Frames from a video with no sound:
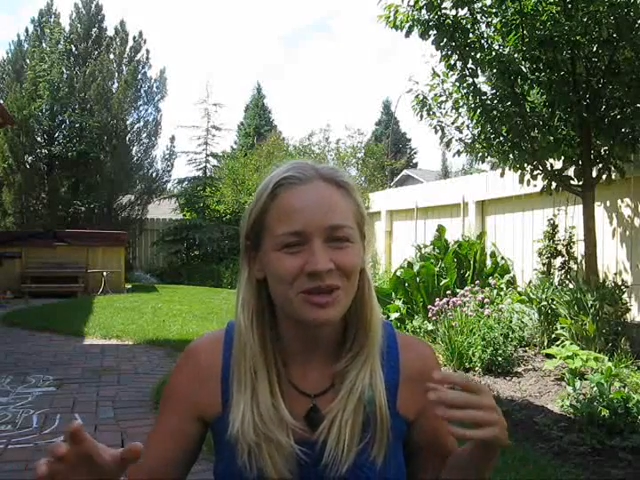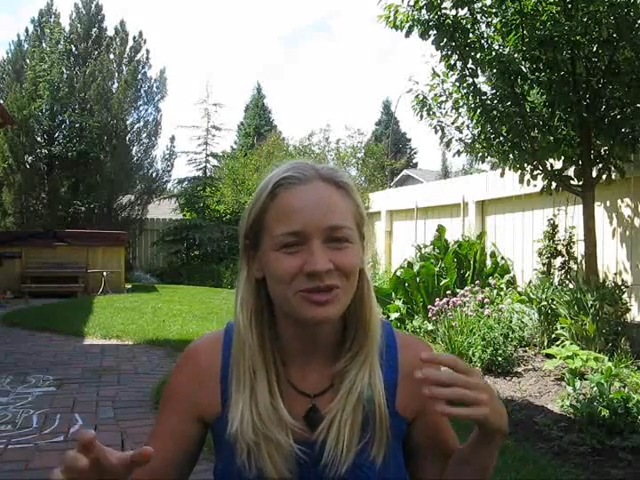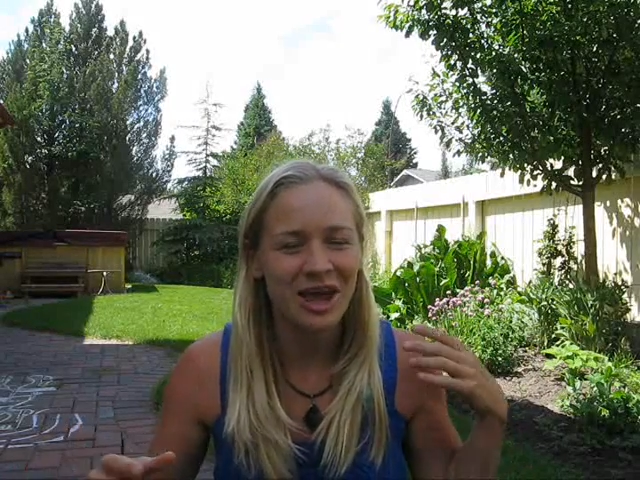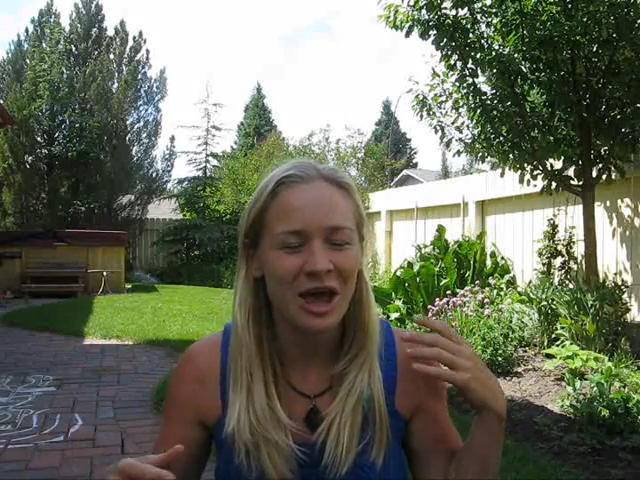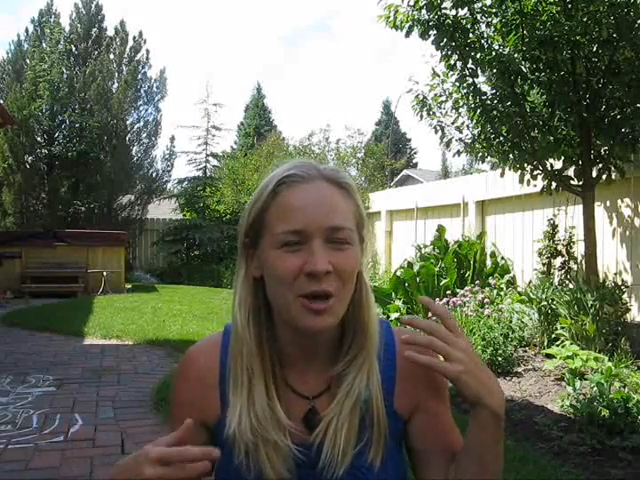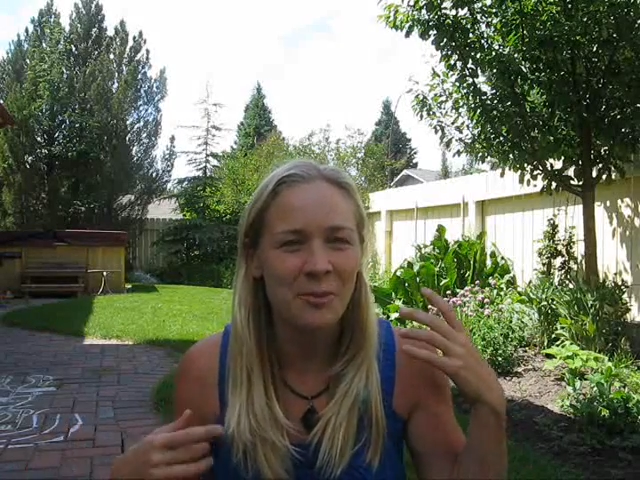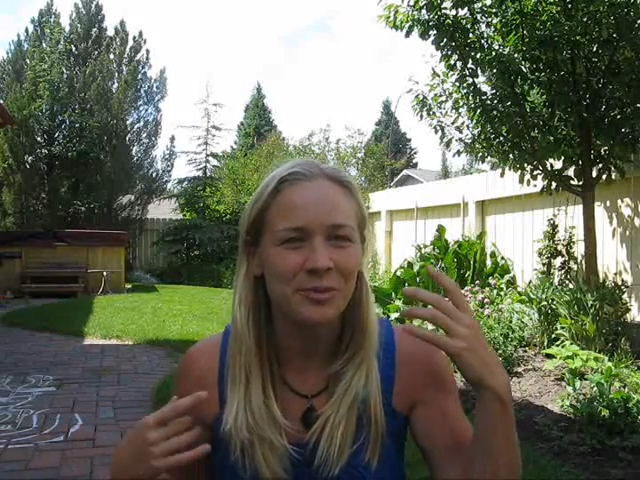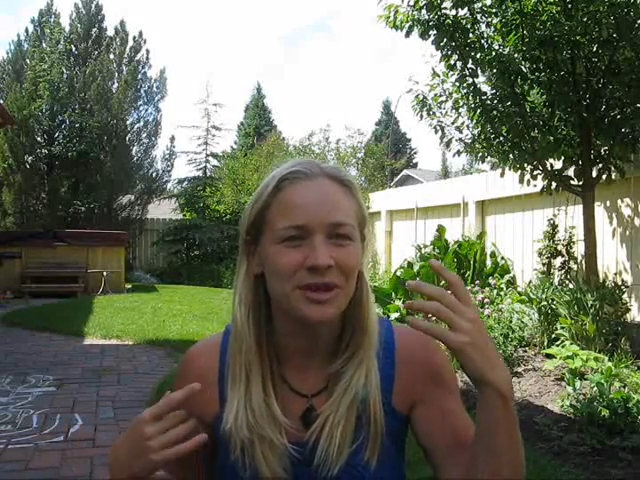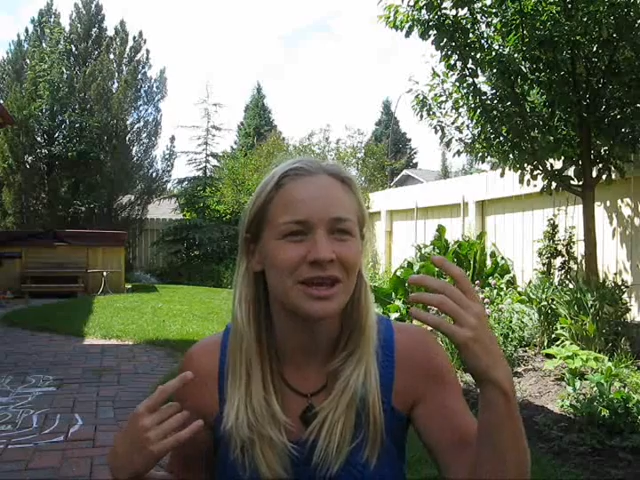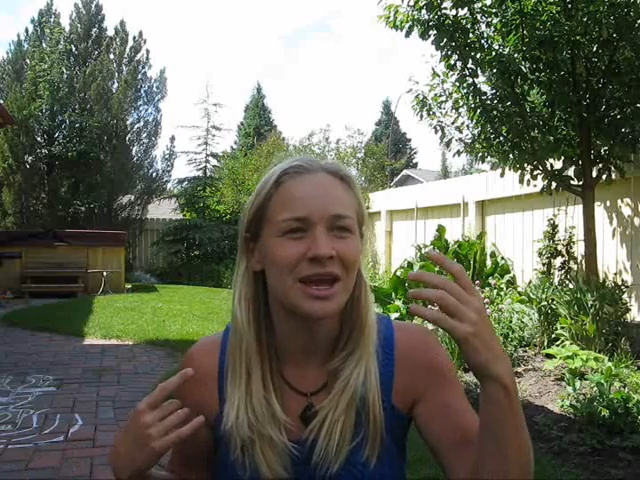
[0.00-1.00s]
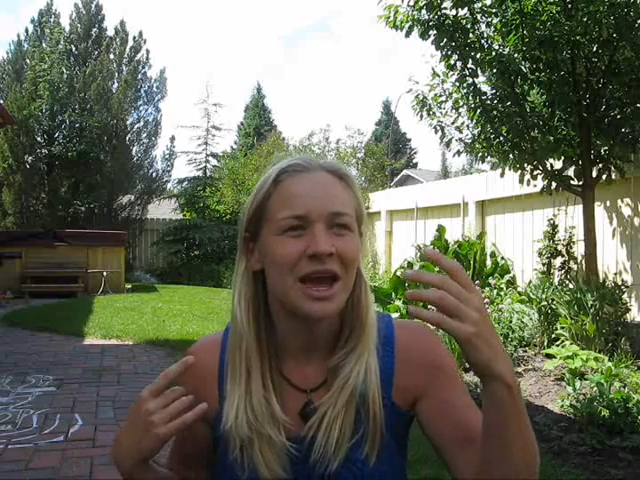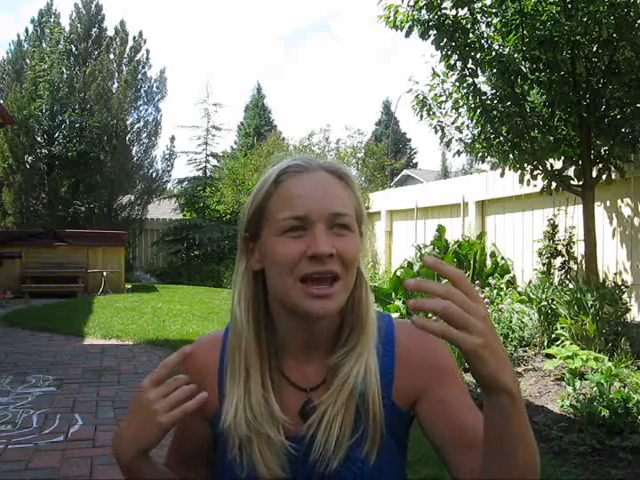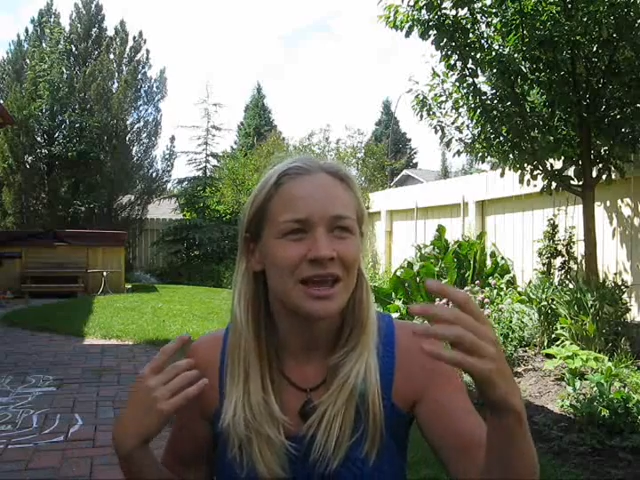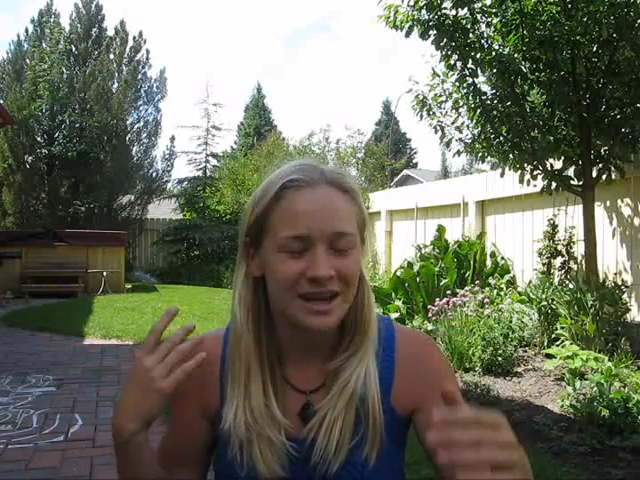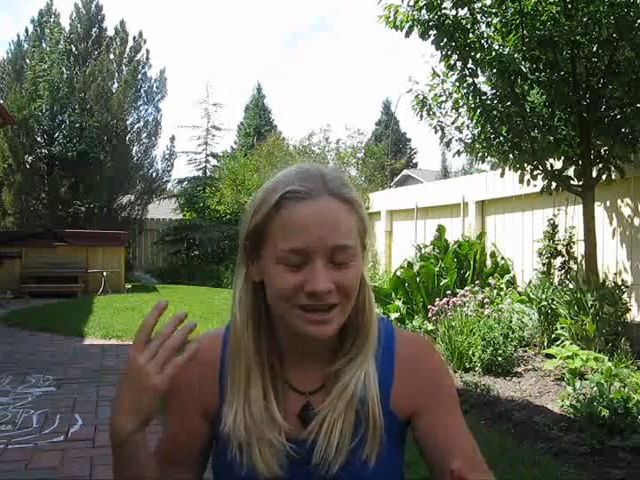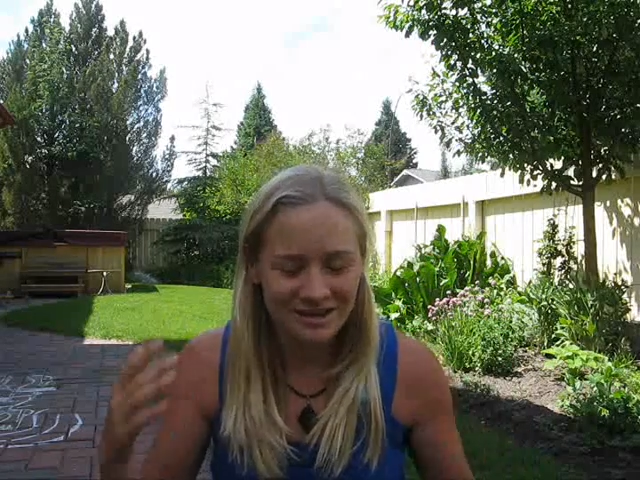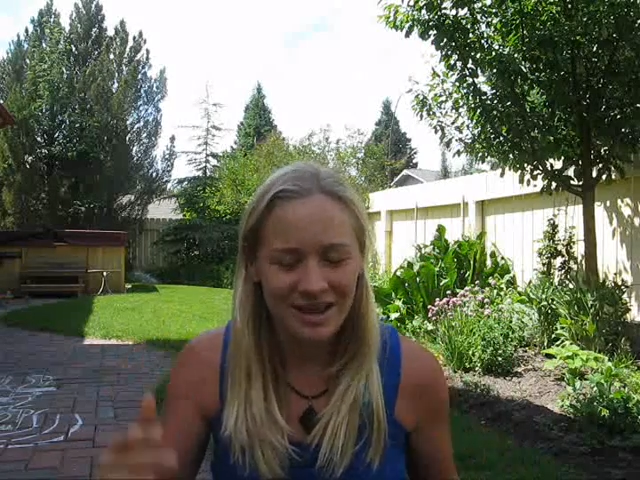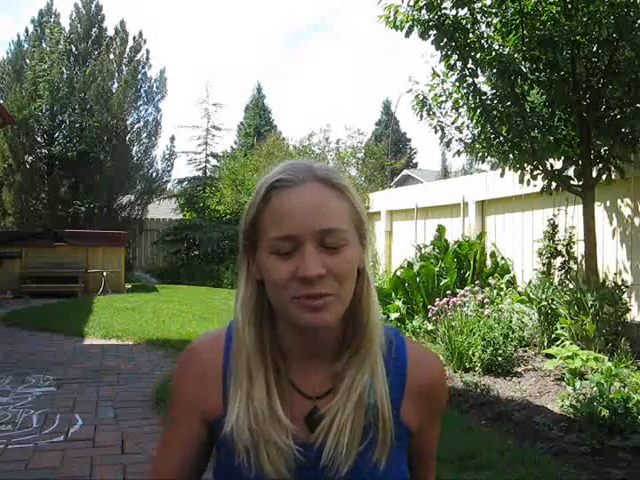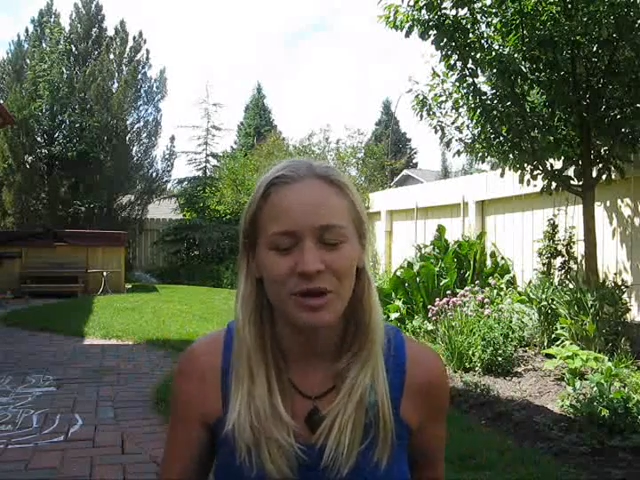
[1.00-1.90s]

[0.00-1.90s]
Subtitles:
To help me get into that